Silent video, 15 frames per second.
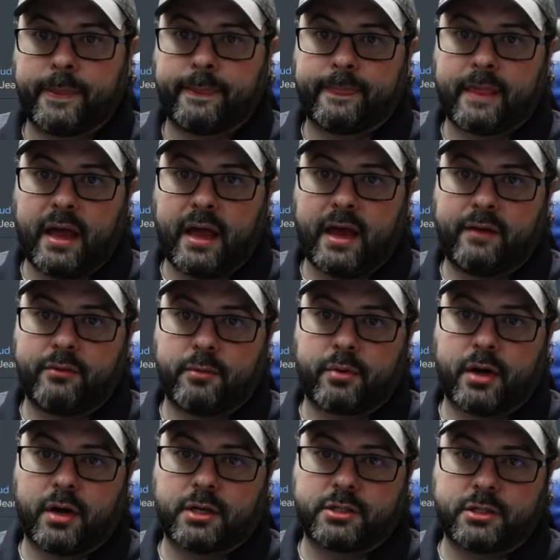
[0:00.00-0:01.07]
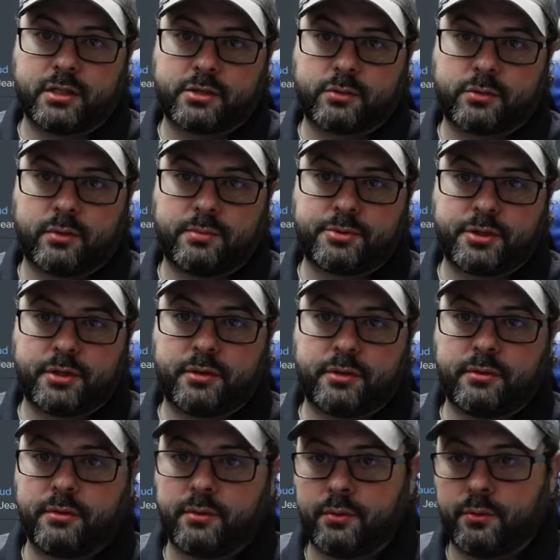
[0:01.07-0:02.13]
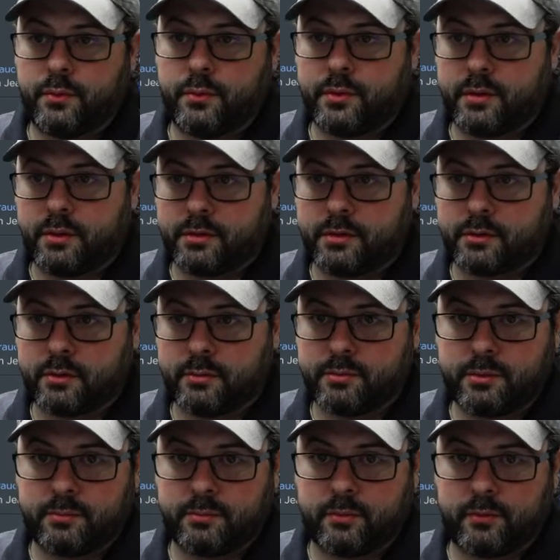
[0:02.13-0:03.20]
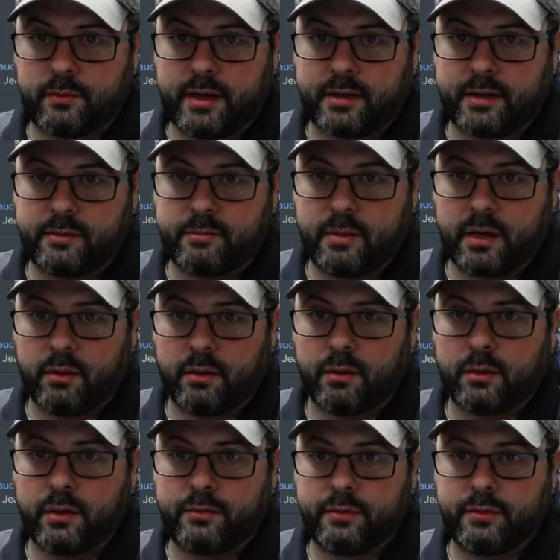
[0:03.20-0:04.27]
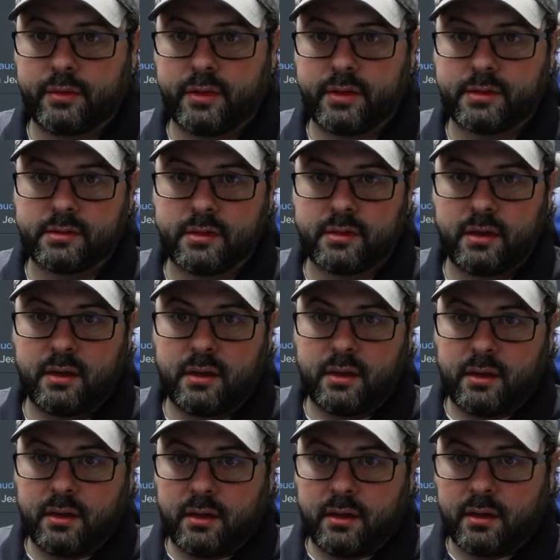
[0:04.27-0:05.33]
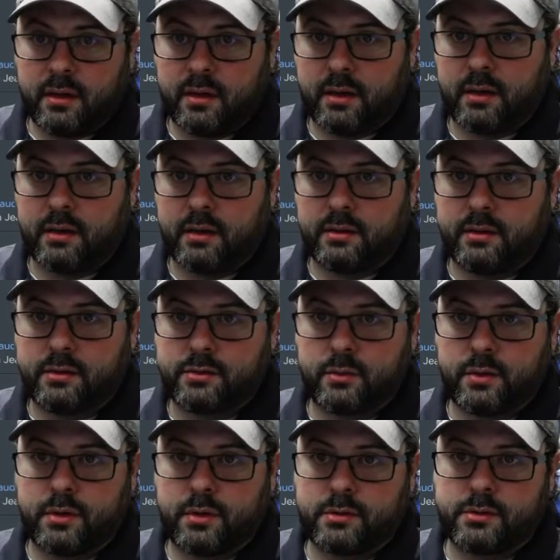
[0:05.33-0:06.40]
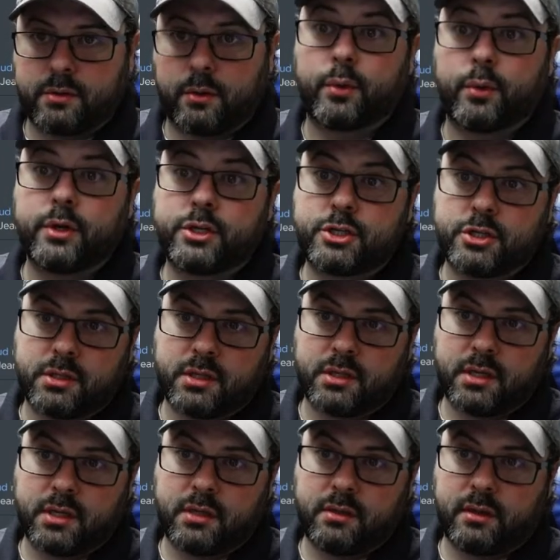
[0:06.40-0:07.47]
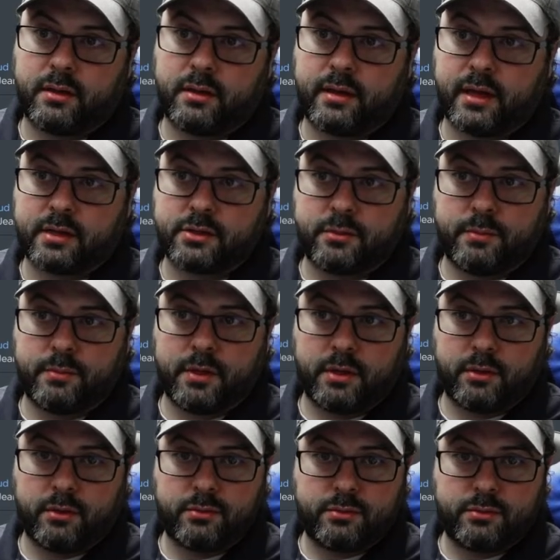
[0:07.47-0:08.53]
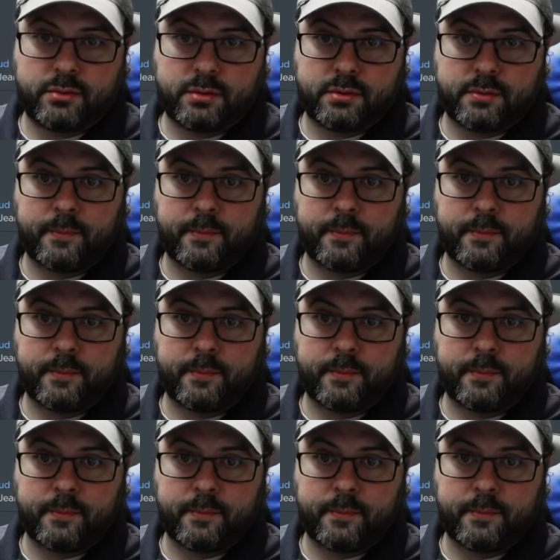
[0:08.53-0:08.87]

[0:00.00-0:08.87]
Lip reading: I have the project description with the description provided by Lori for this. This was originally the text to be used.